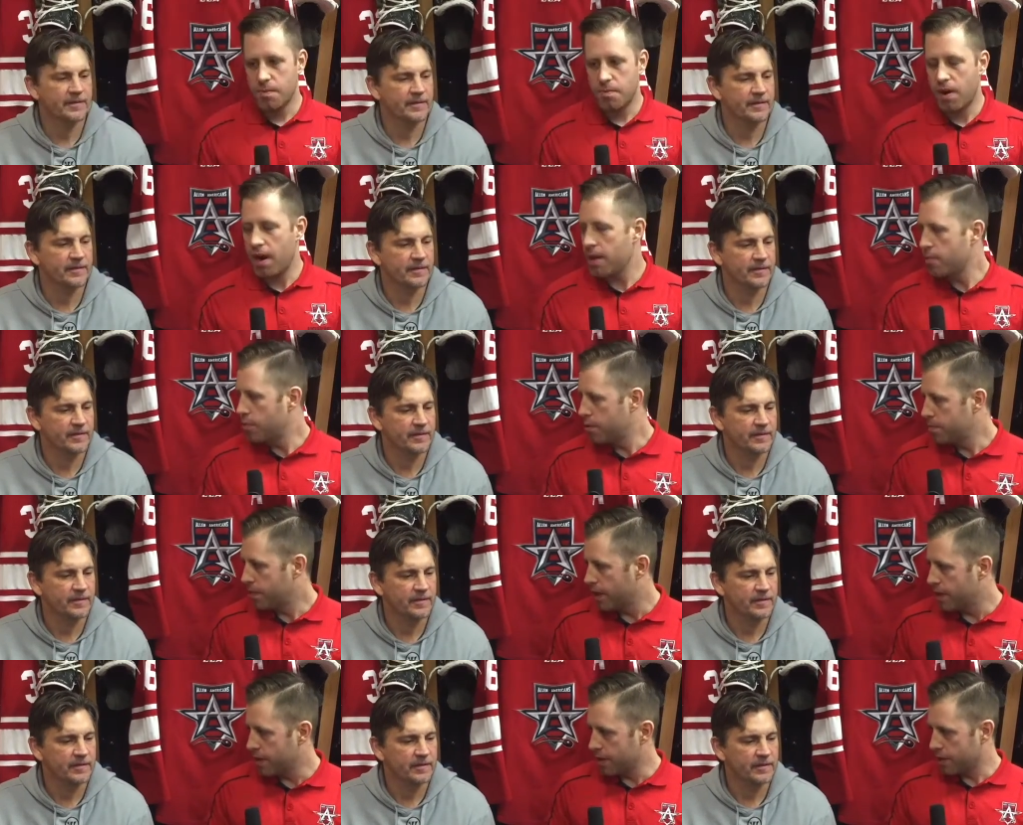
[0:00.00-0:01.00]
Speaker 1: Brian Moore
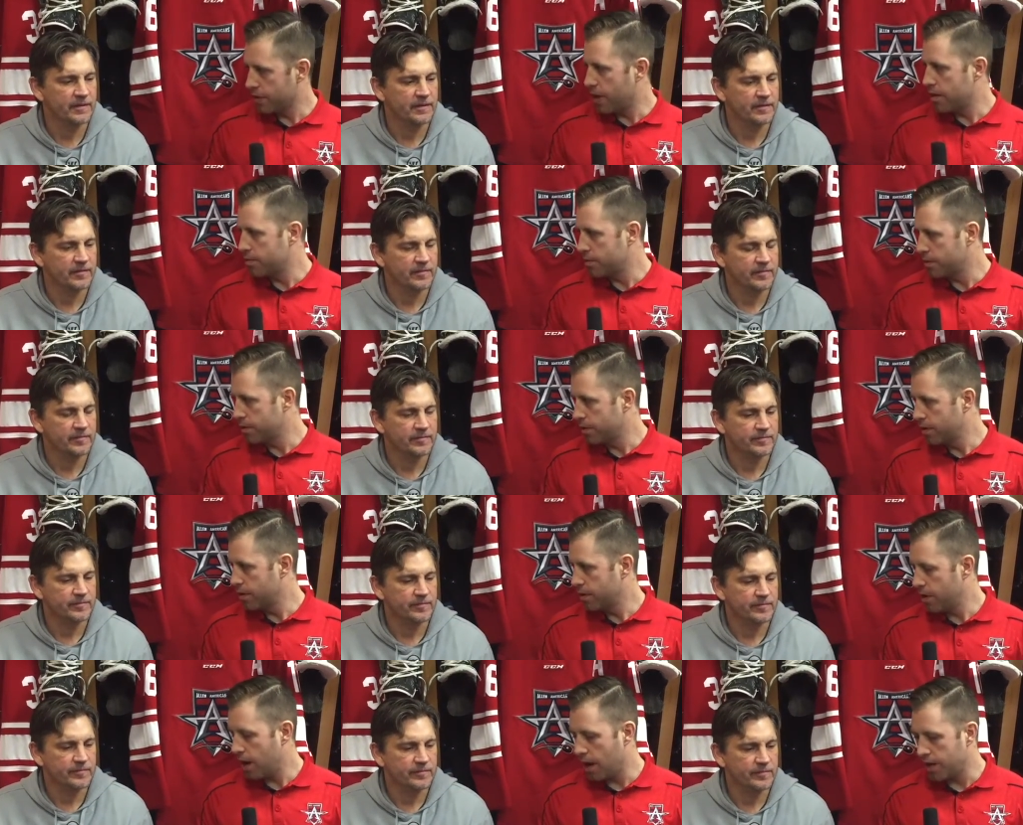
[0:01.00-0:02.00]
played an incredible
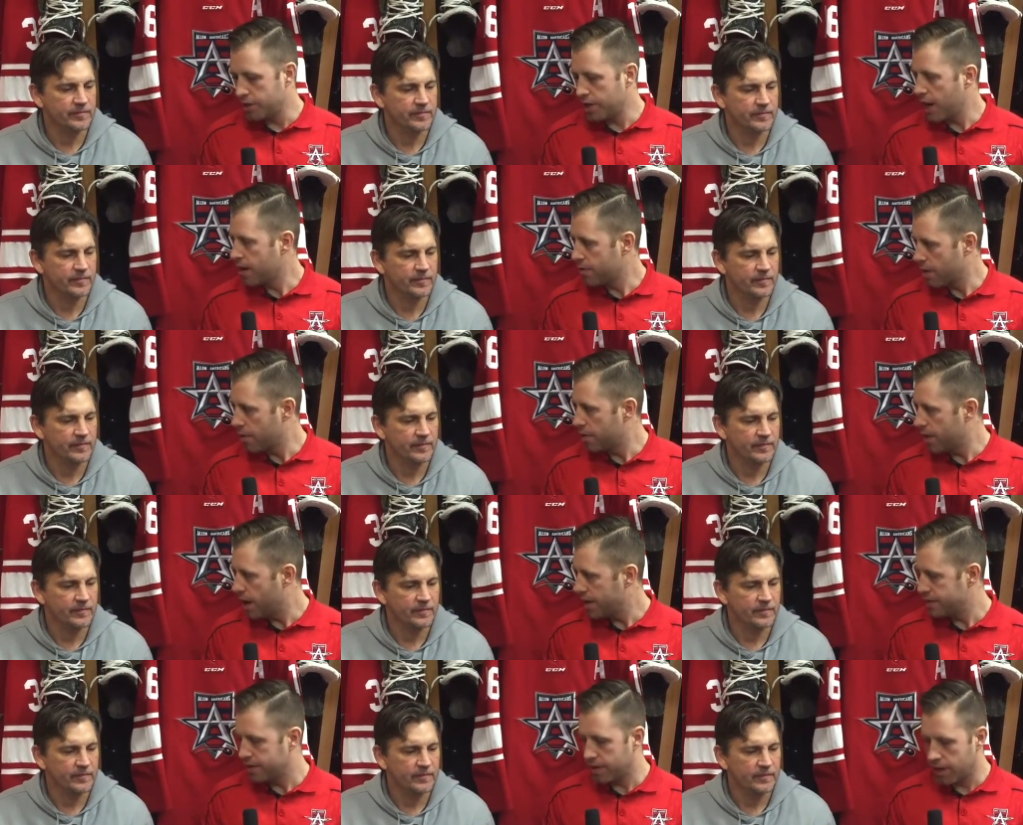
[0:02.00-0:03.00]
uh, January with
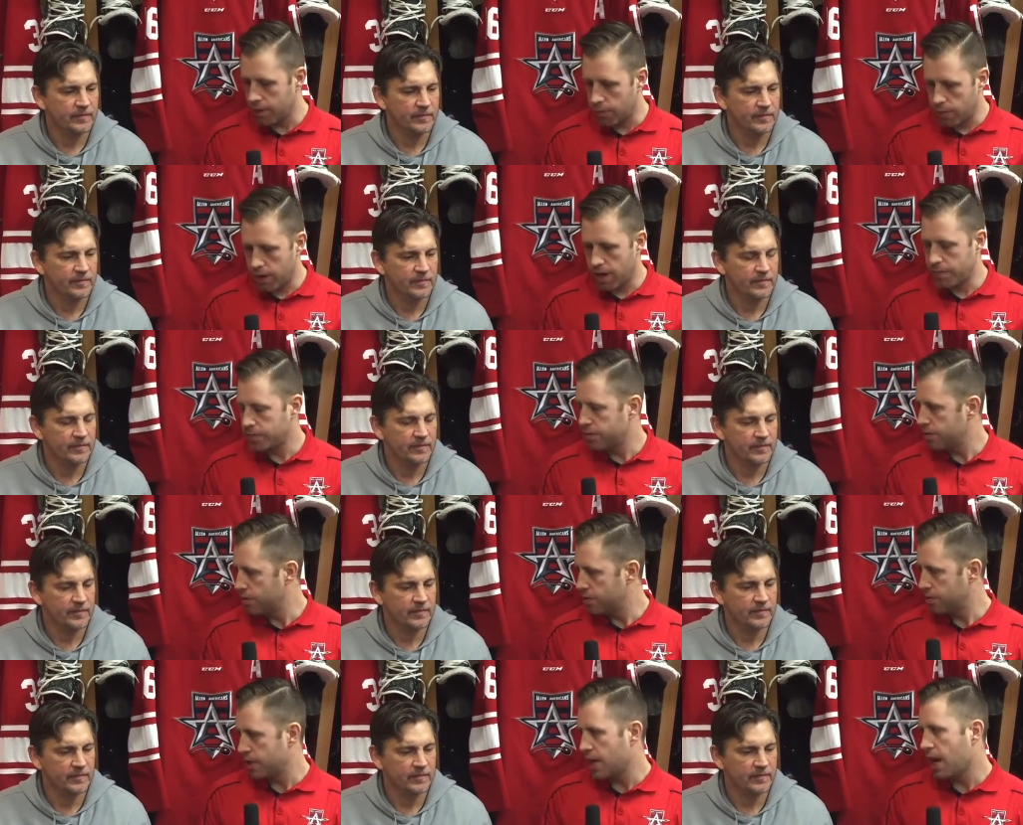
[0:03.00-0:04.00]
us, and then went up
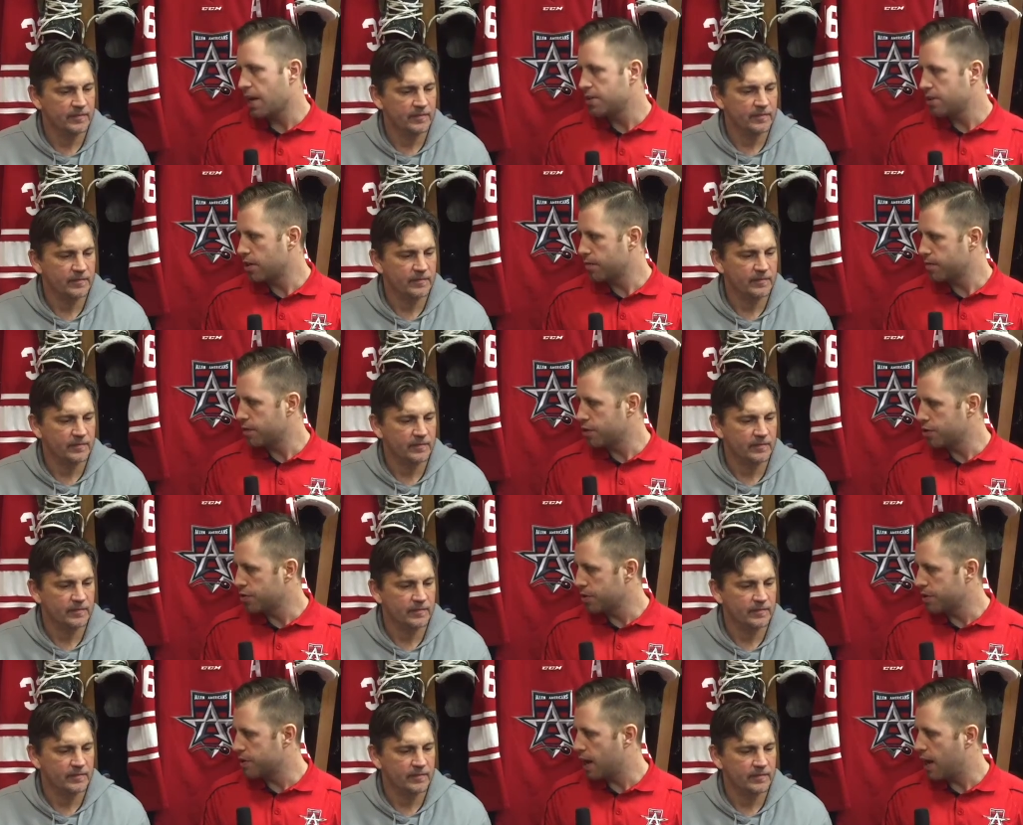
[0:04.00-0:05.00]
to the AHL for a
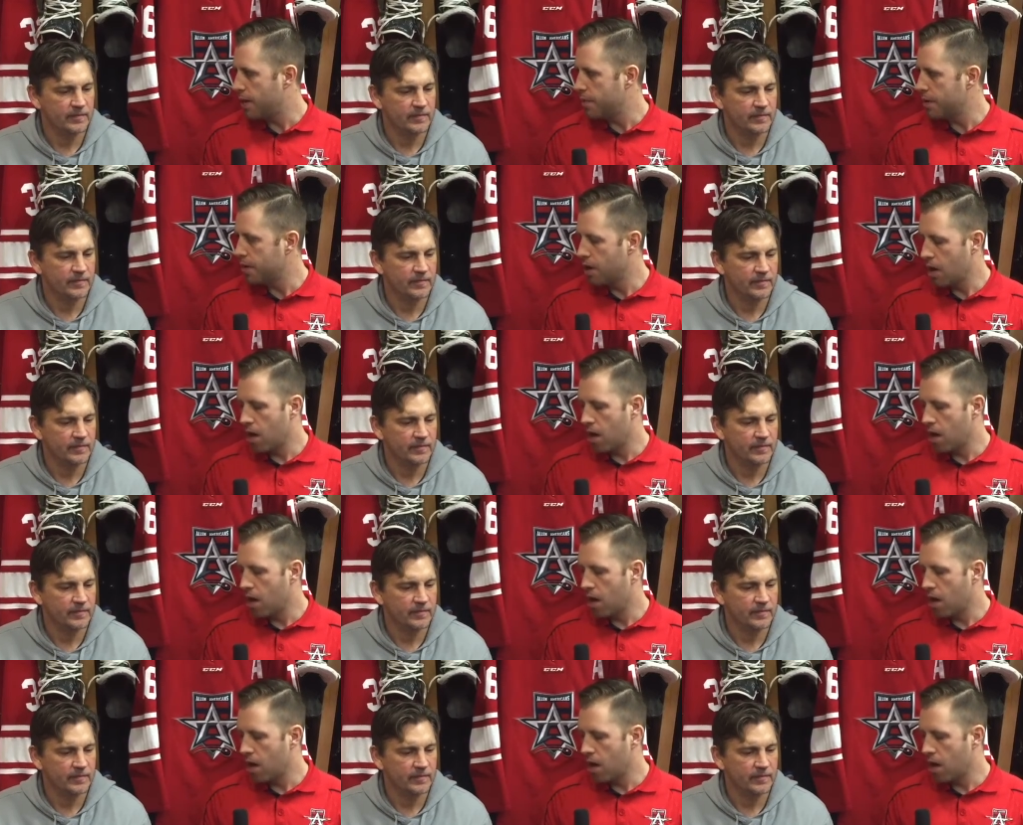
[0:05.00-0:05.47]
short time, and